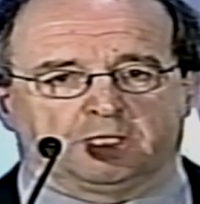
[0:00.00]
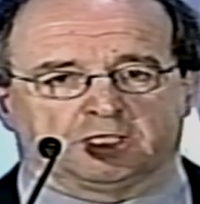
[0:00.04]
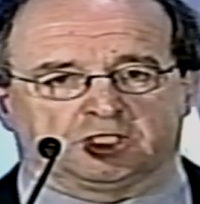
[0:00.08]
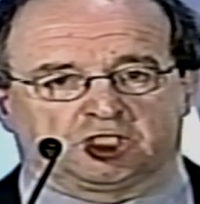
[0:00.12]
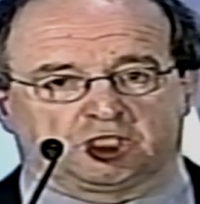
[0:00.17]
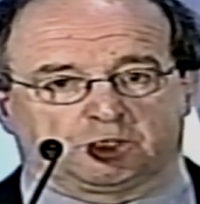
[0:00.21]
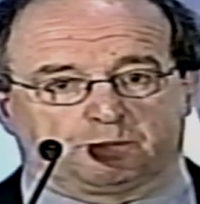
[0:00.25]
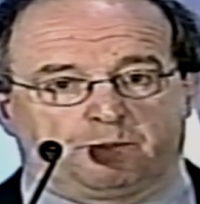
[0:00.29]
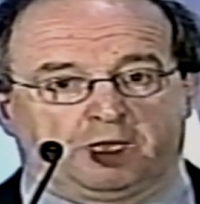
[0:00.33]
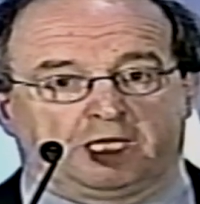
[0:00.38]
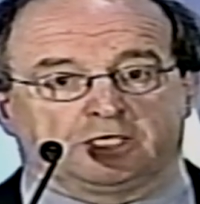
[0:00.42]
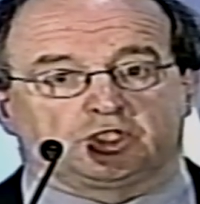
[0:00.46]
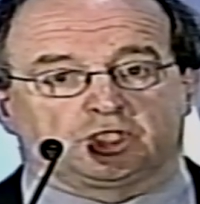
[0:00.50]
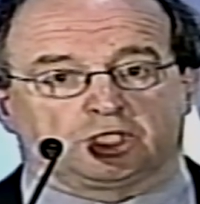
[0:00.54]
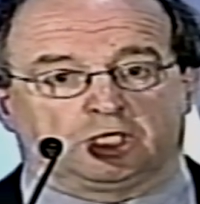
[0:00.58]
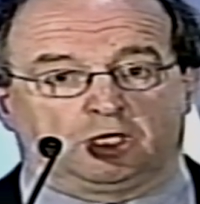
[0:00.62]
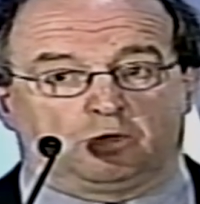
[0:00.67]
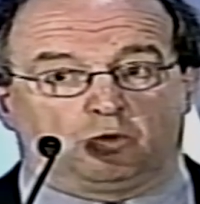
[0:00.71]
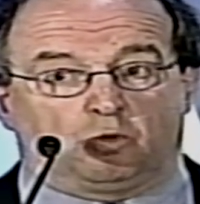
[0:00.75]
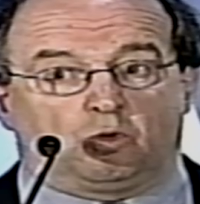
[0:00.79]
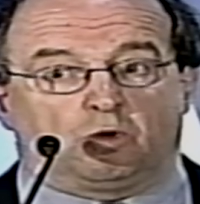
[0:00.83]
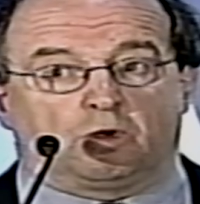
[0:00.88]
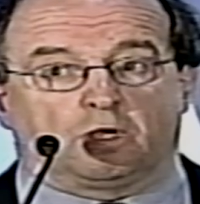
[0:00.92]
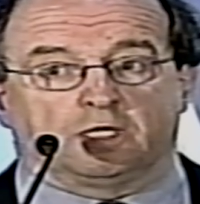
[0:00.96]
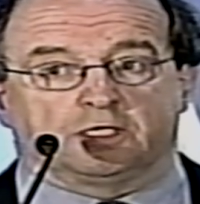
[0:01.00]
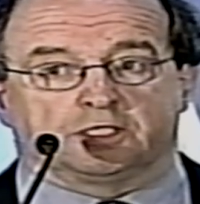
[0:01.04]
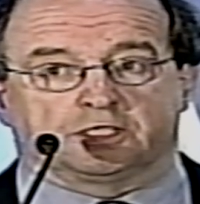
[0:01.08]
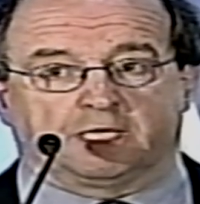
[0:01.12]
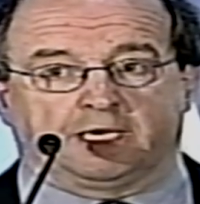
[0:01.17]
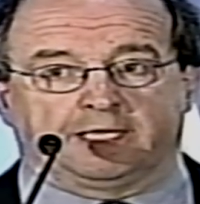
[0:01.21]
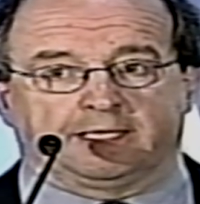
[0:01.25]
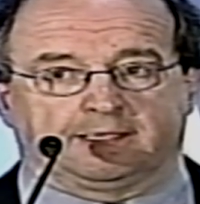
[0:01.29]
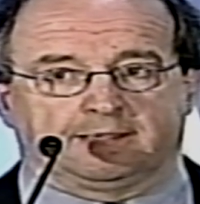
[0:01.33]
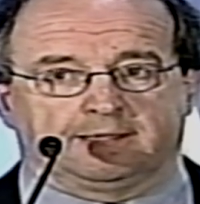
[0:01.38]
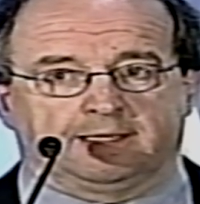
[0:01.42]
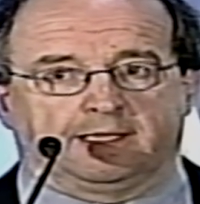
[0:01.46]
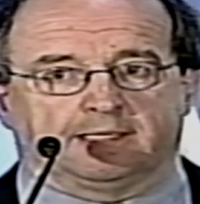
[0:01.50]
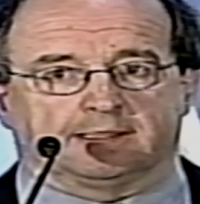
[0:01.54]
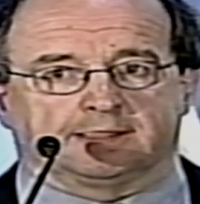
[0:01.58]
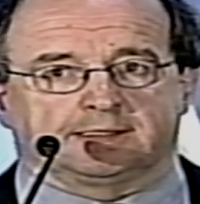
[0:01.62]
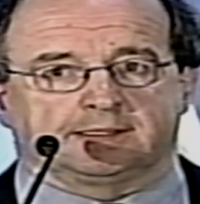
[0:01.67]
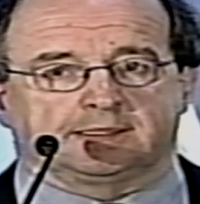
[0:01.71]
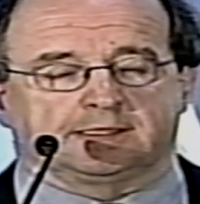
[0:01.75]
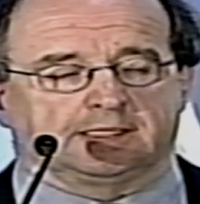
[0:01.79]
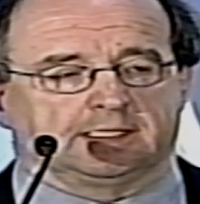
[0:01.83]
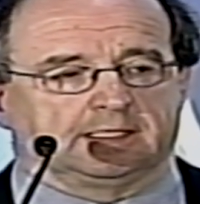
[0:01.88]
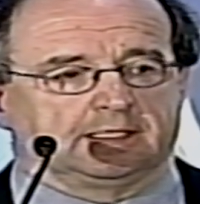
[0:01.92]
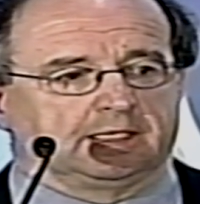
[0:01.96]
But special awards like
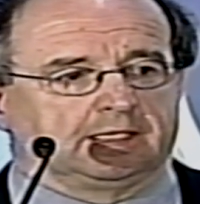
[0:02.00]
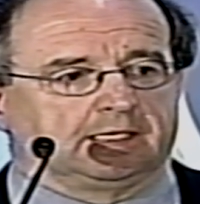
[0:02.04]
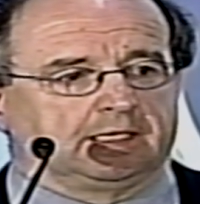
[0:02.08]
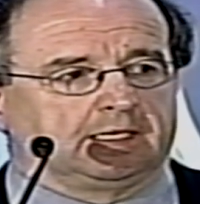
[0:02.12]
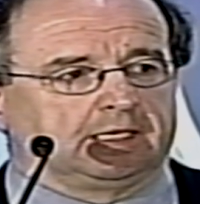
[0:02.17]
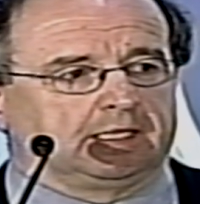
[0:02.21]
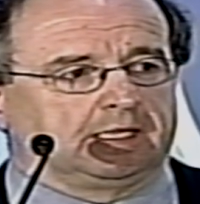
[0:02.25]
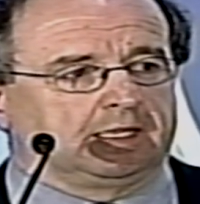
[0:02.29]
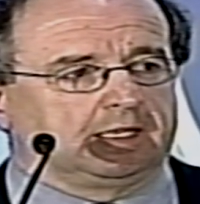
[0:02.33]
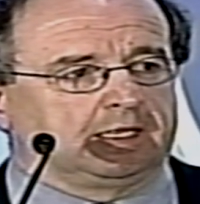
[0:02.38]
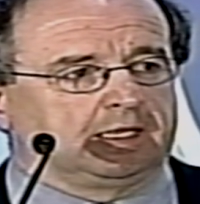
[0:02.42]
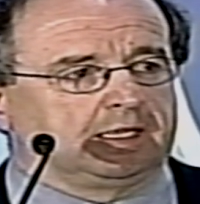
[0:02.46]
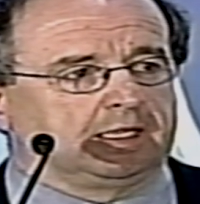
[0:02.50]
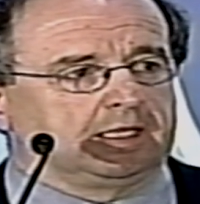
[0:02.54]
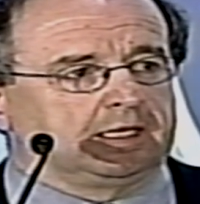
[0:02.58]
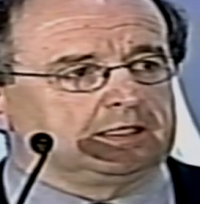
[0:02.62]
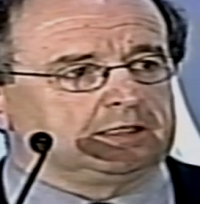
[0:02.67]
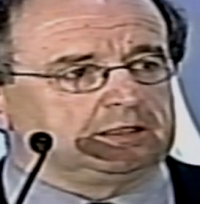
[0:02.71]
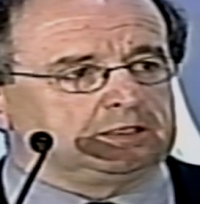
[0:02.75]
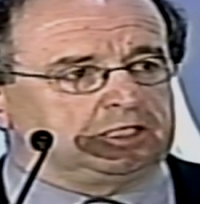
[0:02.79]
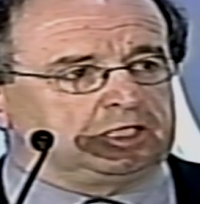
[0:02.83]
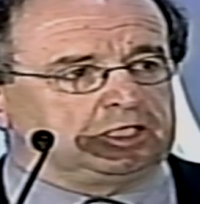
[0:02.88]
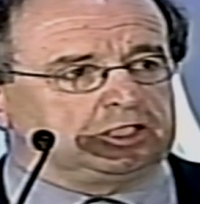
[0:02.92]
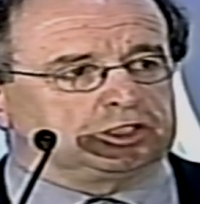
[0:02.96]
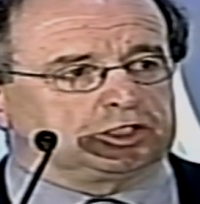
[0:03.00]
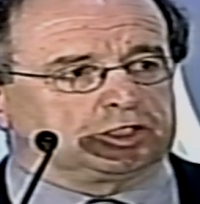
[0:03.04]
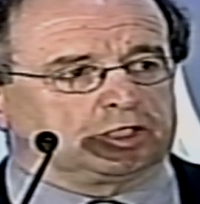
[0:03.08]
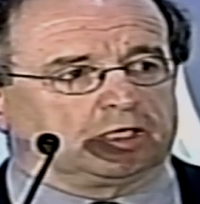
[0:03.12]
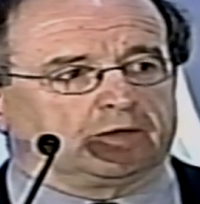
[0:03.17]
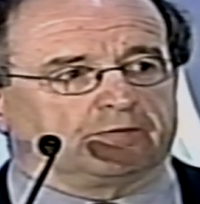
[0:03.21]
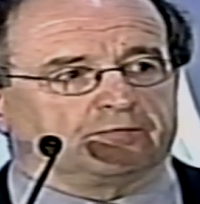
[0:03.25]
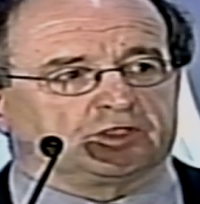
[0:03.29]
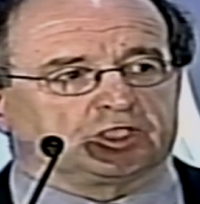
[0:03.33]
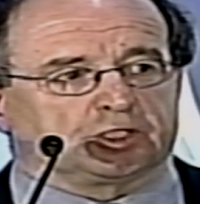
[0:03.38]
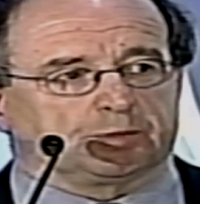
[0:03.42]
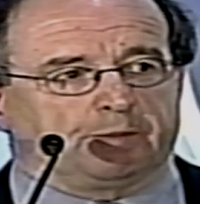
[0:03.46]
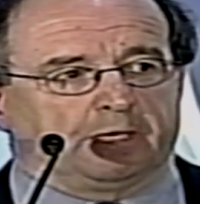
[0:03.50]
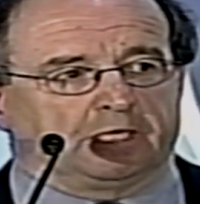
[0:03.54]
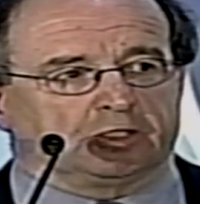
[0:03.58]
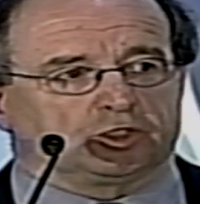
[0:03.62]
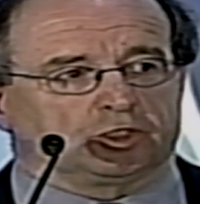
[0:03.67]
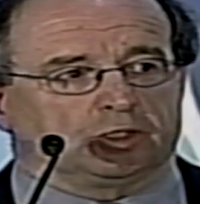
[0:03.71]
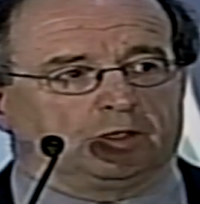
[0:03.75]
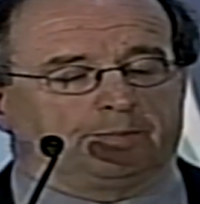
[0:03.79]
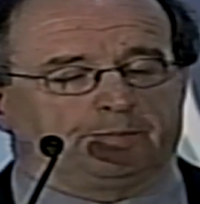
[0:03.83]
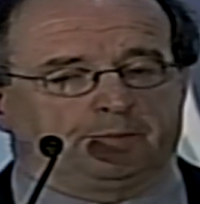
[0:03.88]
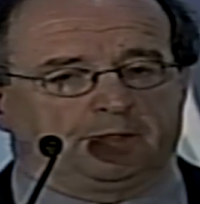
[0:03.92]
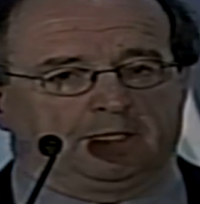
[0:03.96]
this deserve
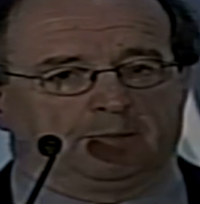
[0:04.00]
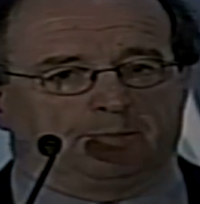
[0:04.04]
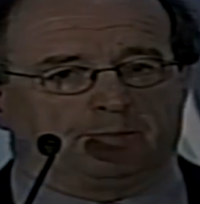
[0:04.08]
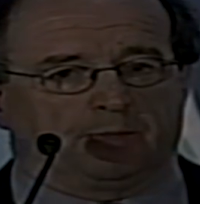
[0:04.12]
special